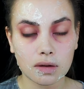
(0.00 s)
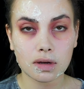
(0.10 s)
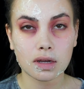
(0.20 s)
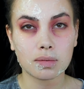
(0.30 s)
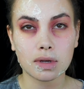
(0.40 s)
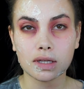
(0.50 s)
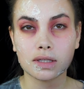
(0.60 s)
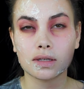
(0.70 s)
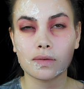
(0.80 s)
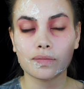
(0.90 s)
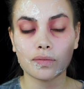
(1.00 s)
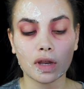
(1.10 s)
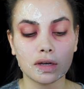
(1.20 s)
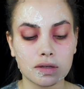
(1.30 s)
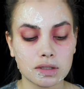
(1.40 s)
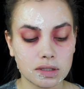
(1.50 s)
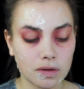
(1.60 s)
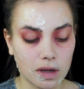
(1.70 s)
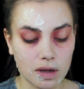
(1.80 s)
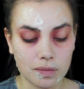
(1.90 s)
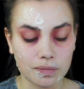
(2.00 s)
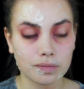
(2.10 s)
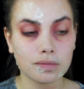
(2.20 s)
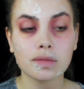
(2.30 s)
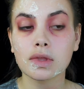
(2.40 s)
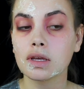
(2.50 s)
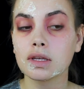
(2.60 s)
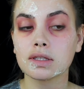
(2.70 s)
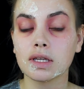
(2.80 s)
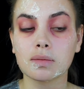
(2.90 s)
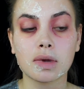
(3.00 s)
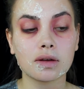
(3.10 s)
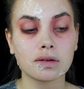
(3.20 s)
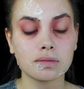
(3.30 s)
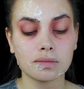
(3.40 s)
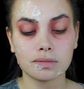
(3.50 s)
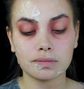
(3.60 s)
I'm gonna apply some NYX setting powder.